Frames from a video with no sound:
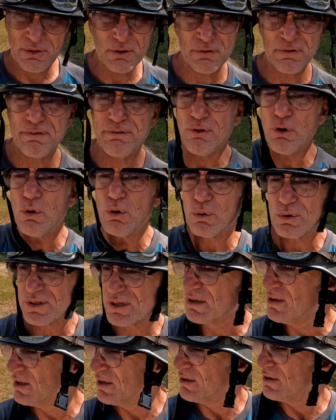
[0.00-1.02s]
The
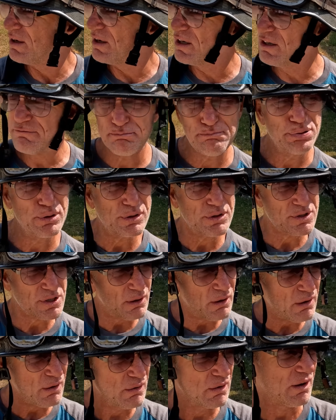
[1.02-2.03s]
fort of
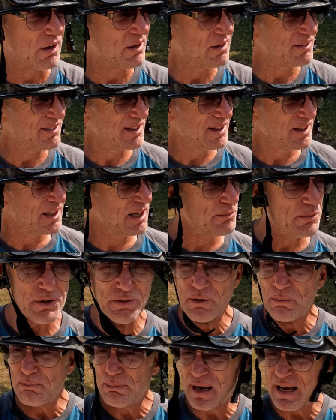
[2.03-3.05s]
Patong. I'm
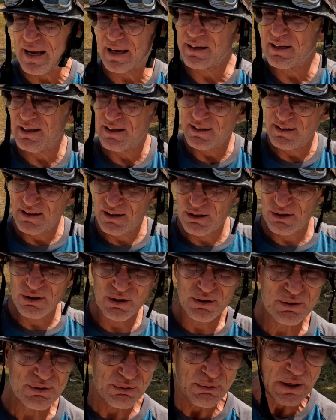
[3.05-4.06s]
on the back
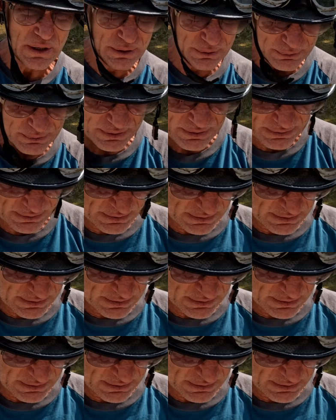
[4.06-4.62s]
road